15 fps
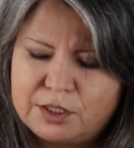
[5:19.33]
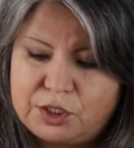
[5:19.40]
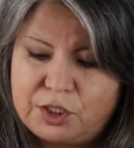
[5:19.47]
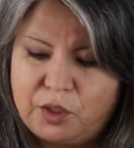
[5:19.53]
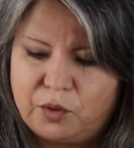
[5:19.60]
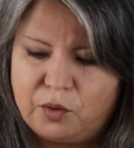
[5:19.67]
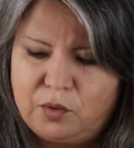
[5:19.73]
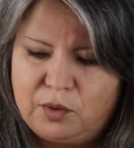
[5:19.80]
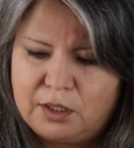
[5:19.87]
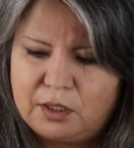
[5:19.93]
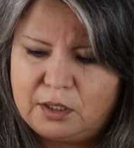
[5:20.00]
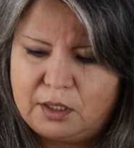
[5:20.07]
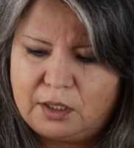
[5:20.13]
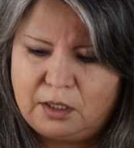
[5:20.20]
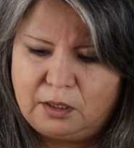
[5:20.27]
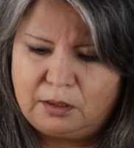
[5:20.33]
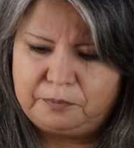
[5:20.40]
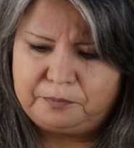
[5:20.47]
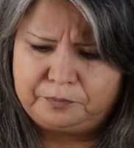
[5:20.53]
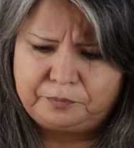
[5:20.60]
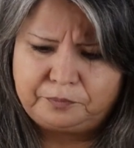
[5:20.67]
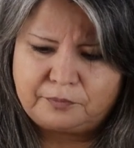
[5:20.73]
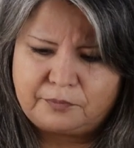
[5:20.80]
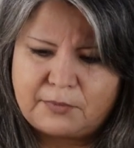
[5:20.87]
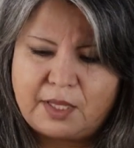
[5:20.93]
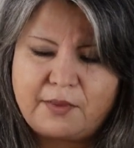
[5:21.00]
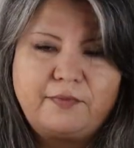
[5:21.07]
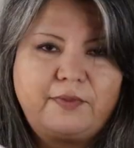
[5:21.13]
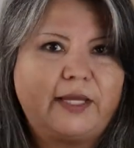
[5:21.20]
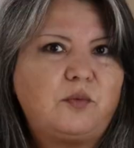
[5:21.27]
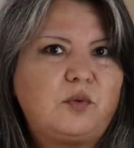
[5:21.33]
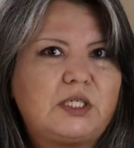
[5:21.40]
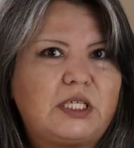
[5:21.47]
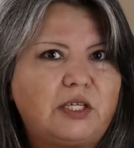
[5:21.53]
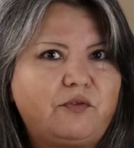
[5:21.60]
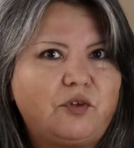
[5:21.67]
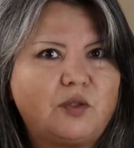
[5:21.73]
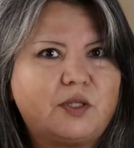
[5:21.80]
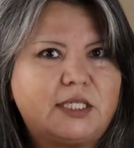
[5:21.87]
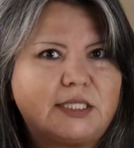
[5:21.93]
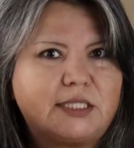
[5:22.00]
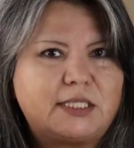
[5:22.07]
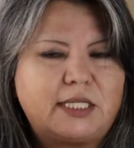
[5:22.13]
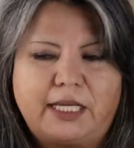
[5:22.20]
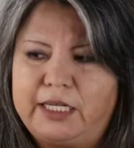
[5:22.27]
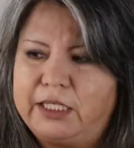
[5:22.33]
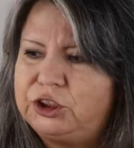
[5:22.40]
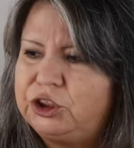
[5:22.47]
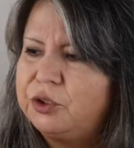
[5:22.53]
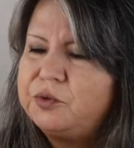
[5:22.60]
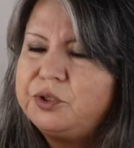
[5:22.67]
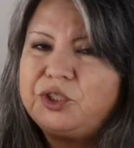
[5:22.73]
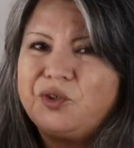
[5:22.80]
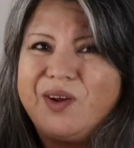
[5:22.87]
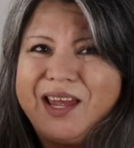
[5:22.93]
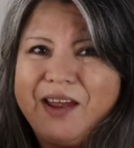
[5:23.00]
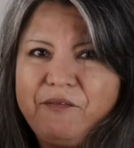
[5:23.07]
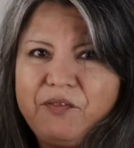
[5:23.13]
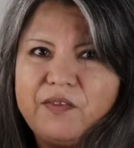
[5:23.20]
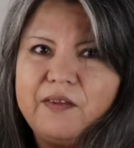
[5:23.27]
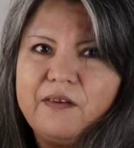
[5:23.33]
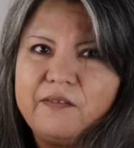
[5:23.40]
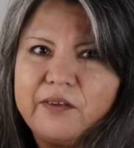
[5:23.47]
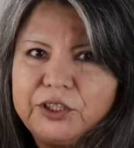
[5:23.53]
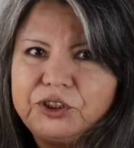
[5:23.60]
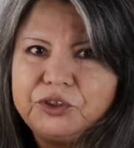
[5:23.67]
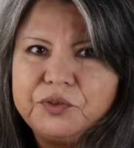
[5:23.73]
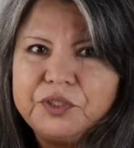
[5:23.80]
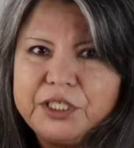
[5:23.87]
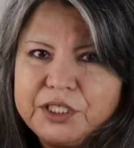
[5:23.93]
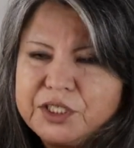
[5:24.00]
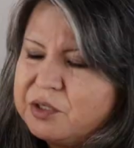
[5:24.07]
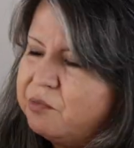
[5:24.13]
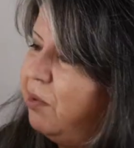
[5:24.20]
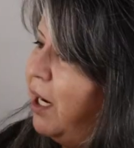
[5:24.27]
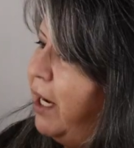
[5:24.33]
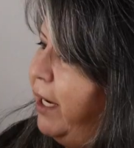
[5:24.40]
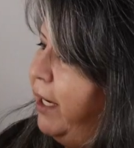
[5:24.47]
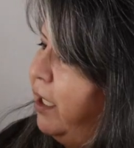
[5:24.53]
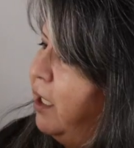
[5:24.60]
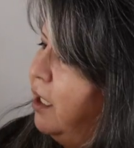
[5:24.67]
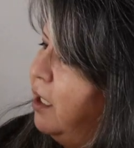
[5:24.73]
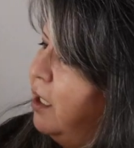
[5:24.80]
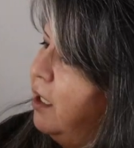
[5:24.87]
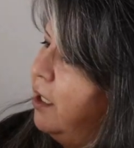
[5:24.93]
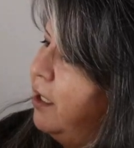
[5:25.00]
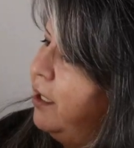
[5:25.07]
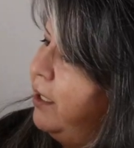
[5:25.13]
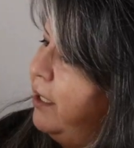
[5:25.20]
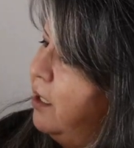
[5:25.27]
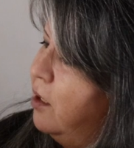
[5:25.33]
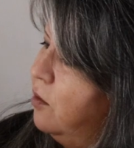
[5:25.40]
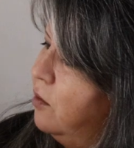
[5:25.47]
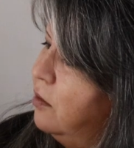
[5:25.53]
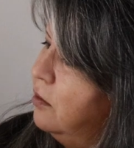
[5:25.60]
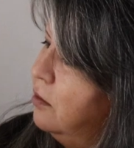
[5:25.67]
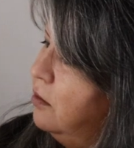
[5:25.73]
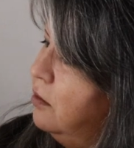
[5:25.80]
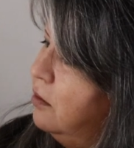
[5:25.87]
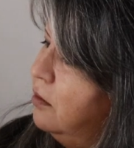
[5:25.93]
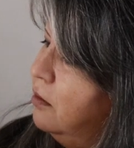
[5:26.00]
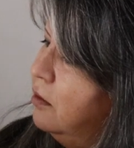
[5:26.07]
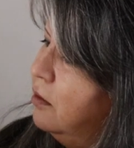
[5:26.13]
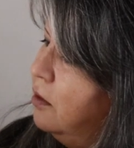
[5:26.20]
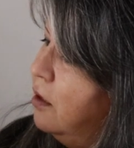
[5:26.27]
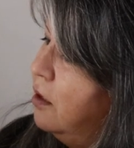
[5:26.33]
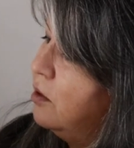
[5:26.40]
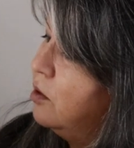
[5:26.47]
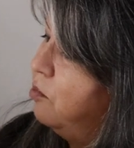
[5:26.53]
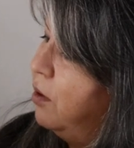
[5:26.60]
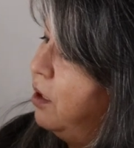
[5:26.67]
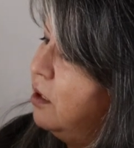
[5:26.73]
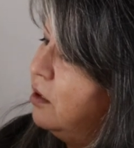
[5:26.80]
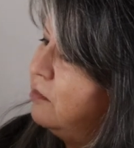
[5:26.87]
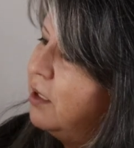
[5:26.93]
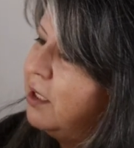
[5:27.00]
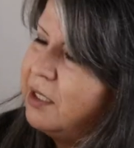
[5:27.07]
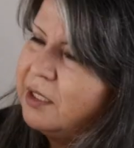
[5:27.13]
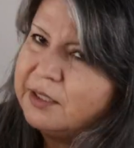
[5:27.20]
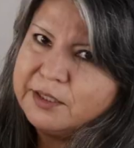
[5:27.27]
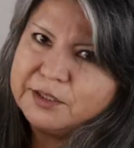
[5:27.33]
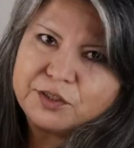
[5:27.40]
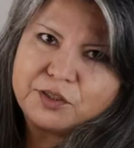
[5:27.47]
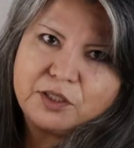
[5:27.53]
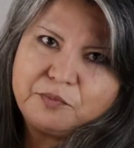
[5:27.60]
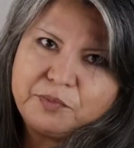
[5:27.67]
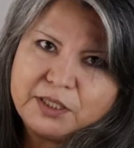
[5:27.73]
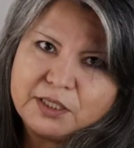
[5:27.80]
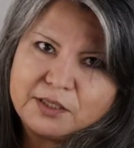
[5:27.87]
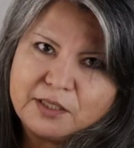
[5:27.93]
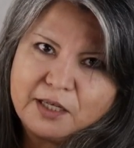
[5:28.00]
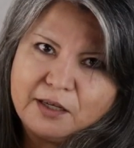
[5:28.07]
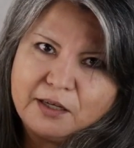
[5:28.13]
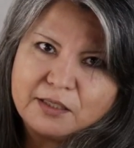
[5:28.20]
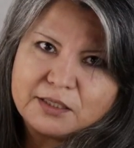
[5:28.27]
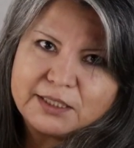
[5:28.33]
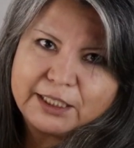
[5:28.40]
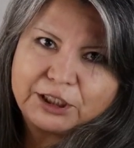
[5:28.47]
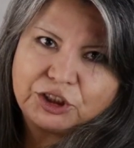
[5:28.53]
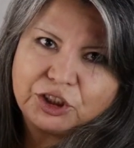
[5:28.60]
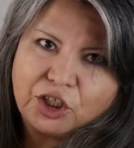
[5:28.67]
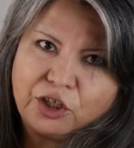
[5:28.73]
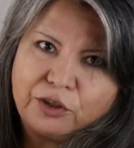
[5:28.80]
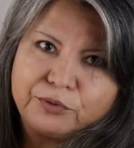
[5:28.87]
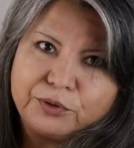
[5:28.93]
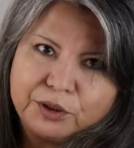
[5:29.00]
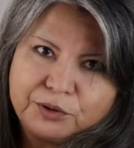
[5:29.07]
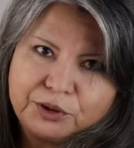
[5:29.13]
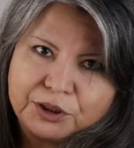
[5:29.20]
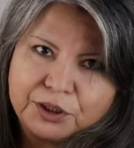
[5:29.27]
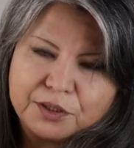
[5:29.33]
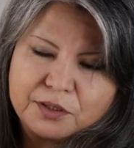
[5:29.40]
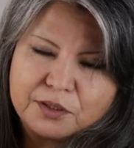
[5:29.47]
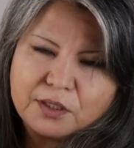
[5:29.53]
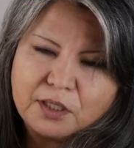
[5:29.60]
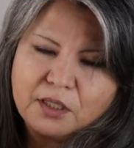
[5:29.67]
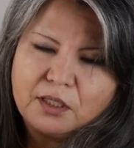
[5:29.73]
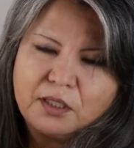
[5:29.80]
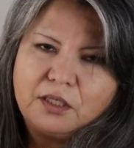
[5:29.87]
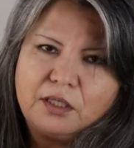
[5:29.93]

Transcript: So, um, they will give you this and it shows you everything that you need to buy. Now, on the bottom, there's going to be a, a section called Notions